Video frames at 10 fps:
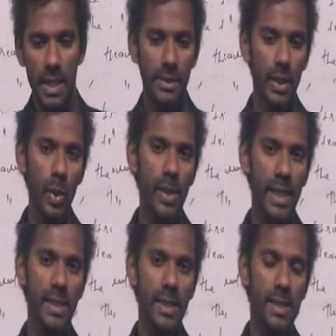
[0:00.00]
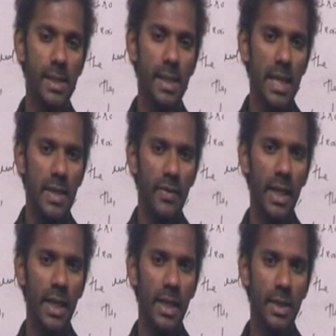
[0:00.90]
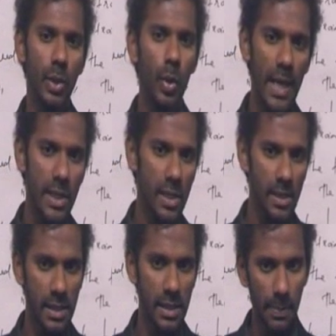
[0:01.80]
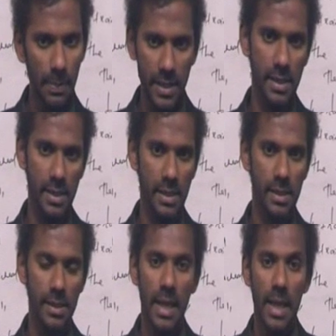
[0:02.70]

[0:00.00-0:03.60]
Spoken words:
The rule says, when there are two actions in the past tense,